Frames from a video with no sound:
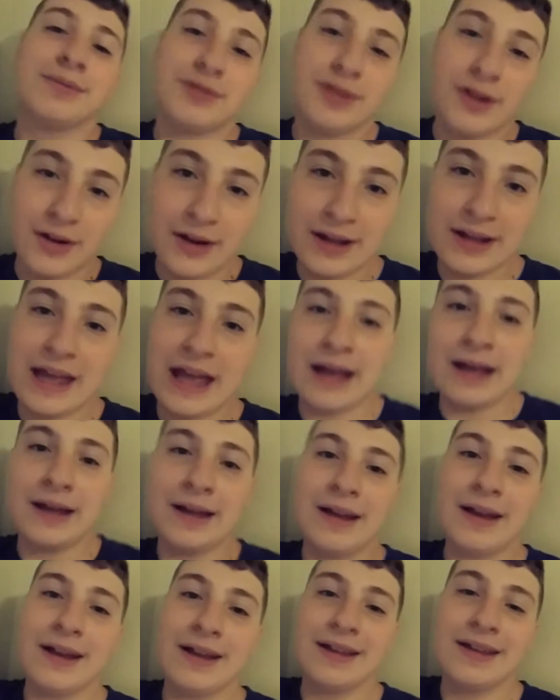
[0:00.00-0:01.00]
Sorry I can't
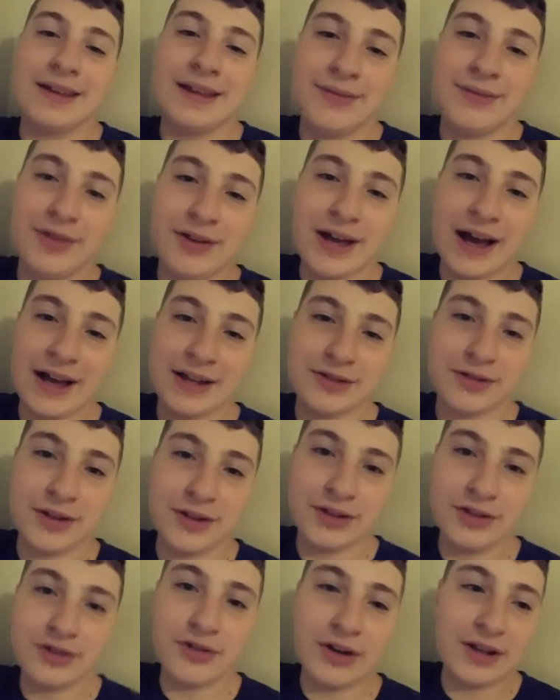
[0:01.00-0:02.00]
give you guys all
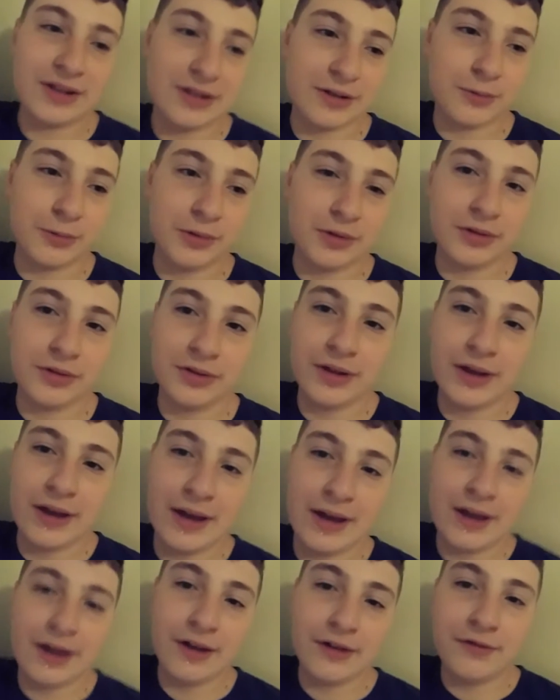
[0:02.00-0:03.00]
the Jurassic World
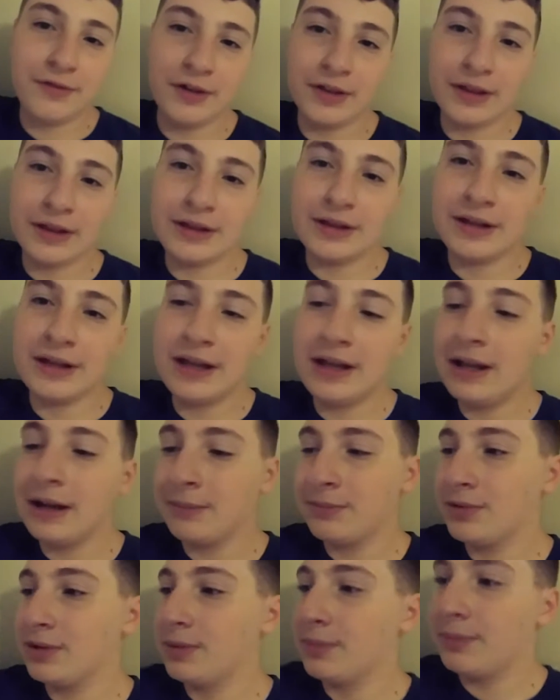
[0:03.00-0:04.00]
feel that you need.
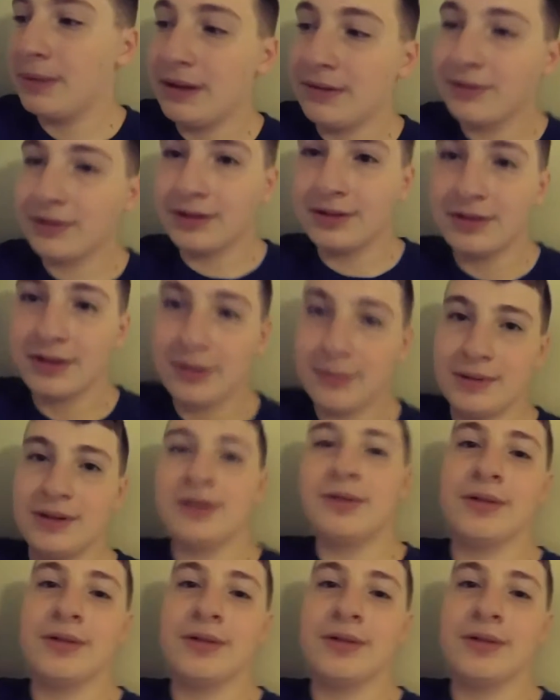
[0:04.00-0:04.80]
I'm sure Beaver is gonna be